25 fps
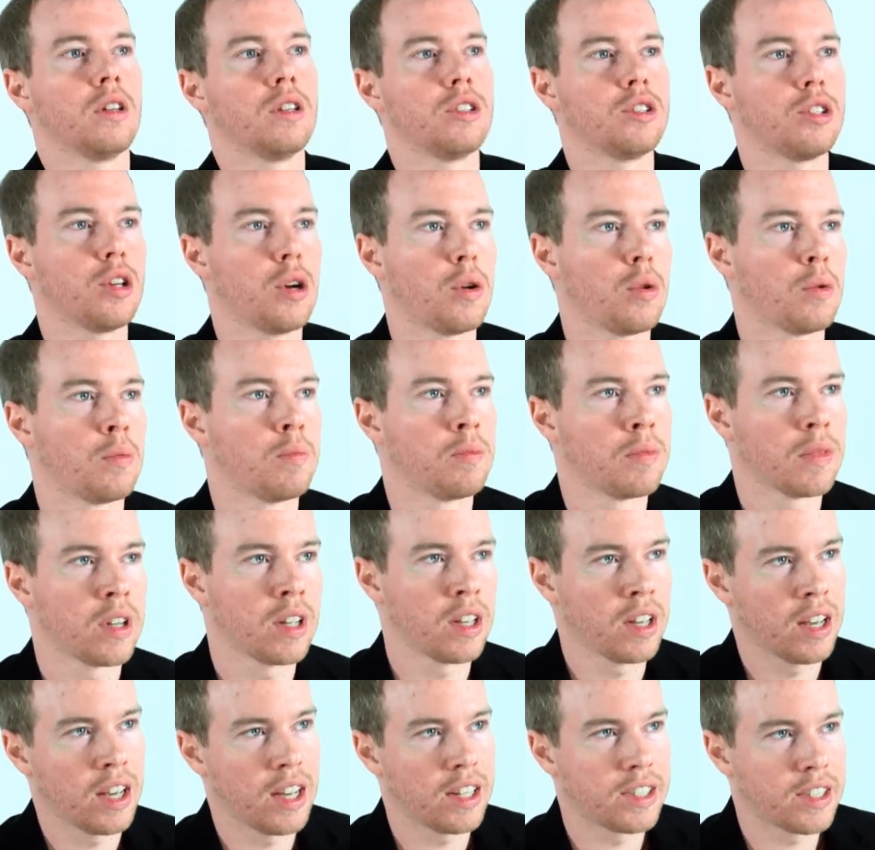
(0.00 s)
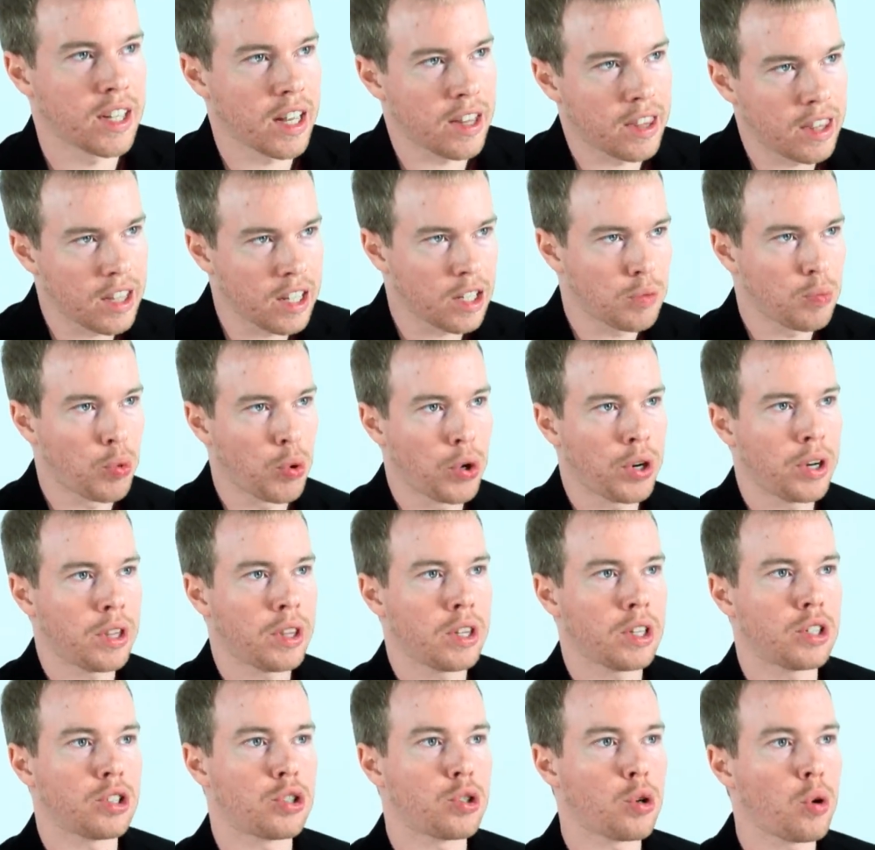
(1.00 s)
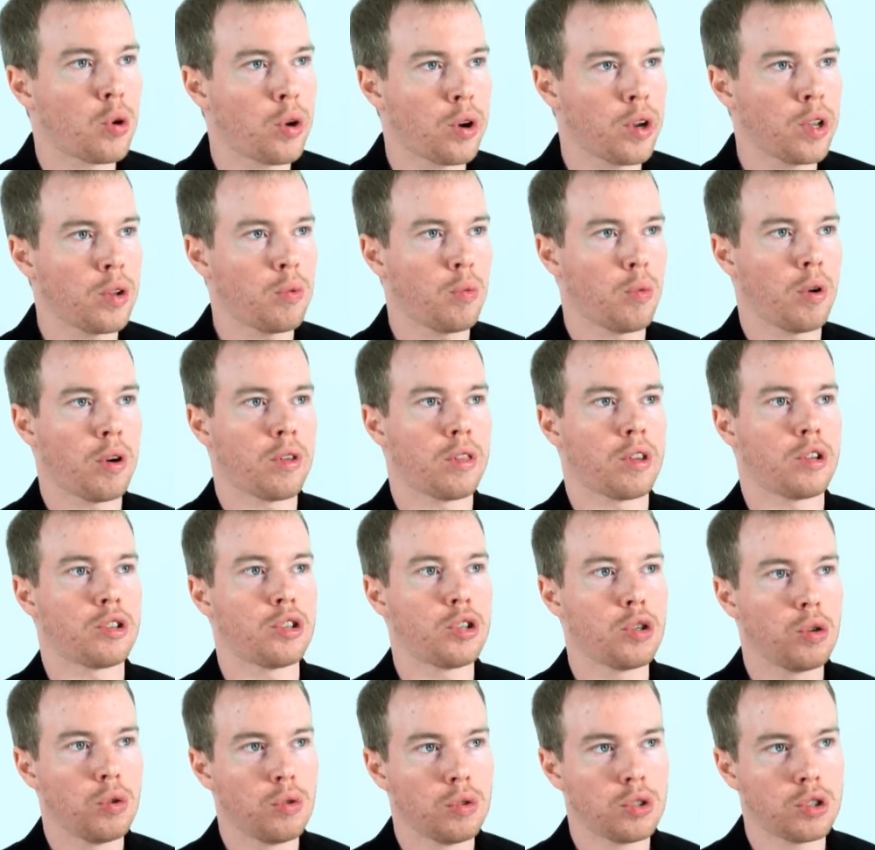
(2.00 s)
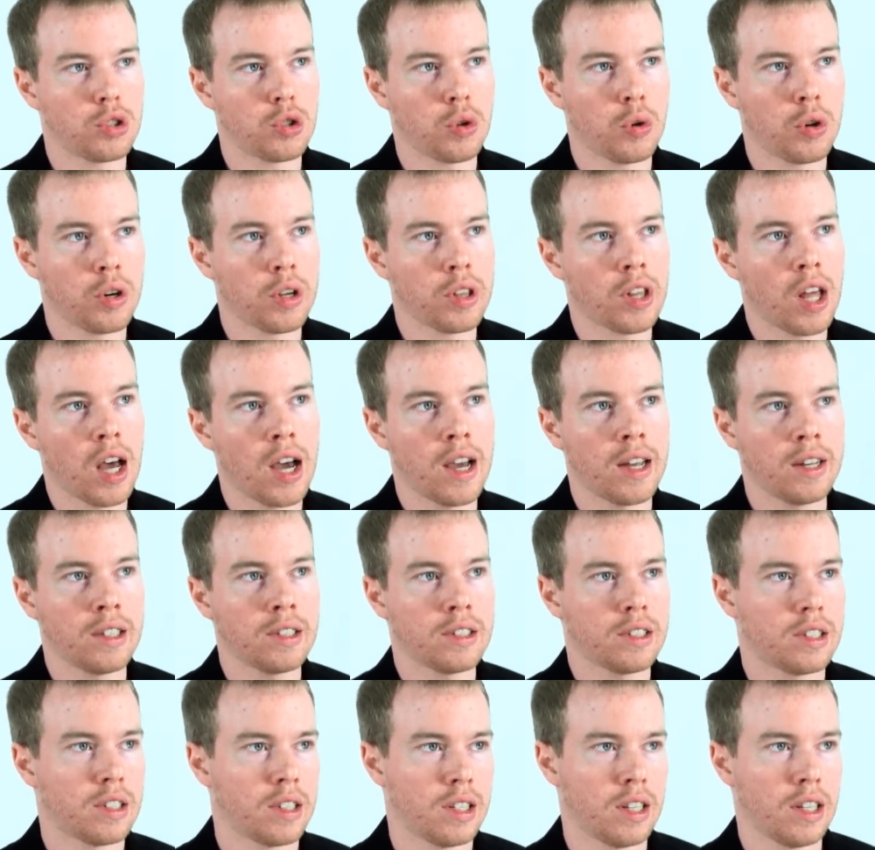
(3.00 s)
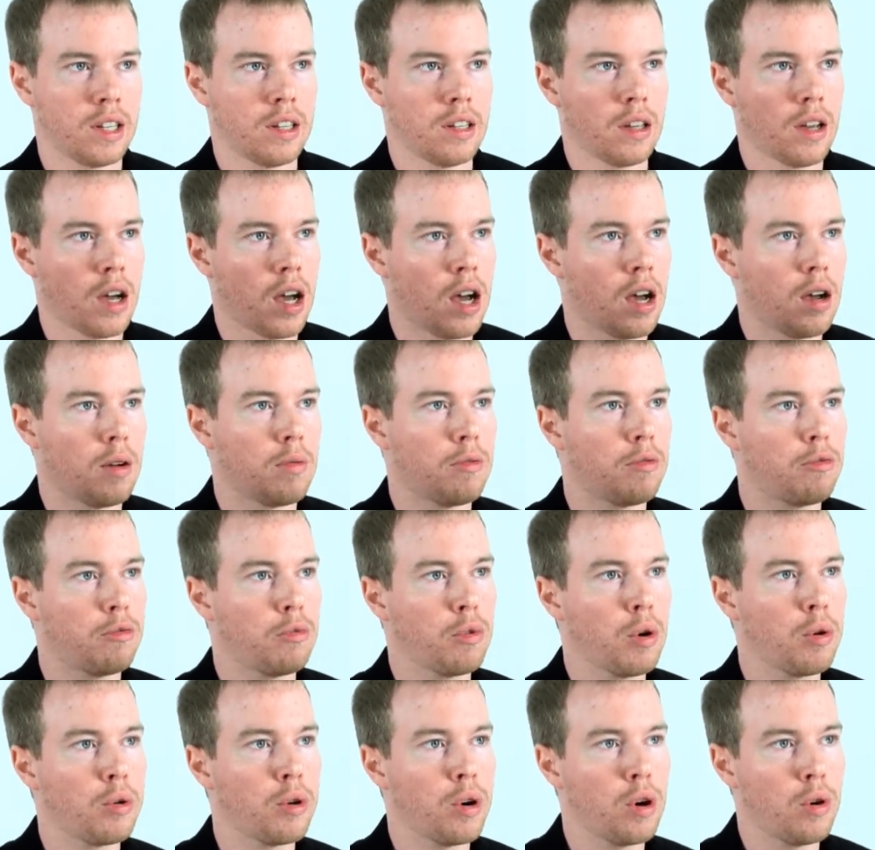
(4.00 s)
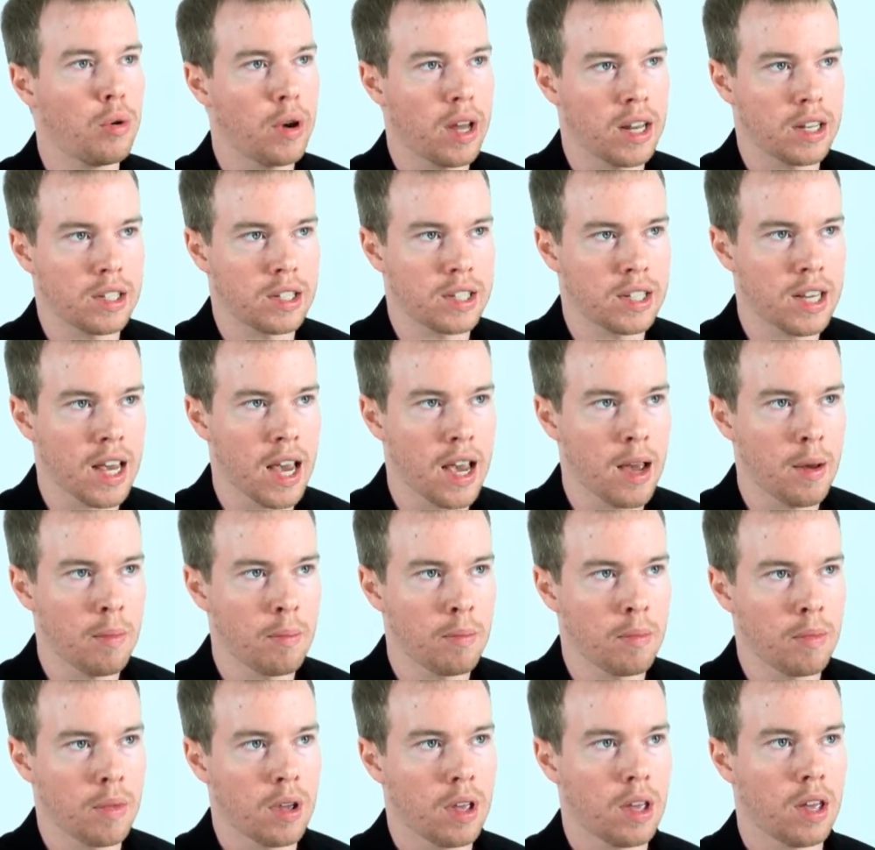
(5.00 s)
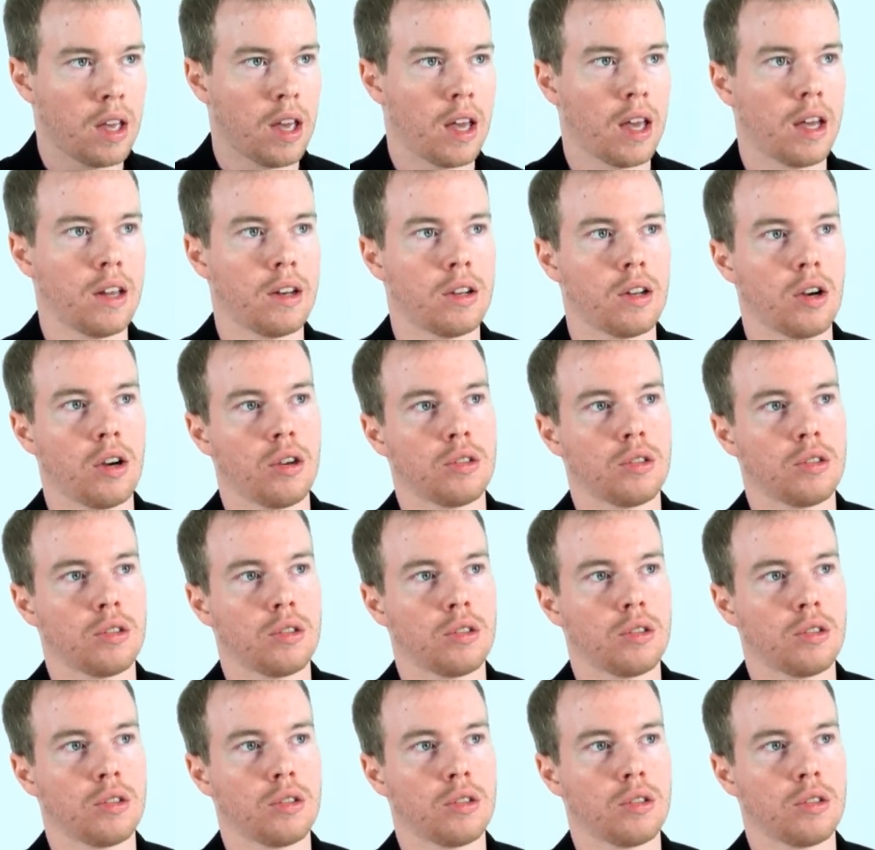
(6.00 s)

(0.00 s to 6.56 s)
So It's at this point in the story where the two storylines, the Frodo and Sam, and